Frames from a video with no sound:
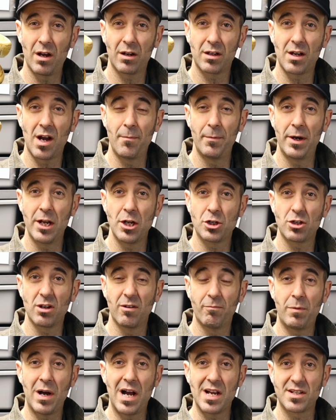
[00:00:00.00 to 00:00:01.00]
combination
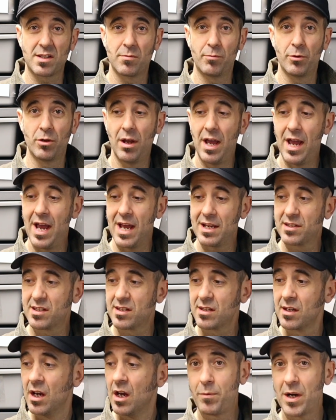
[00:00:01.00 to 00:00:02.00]
of possible hets,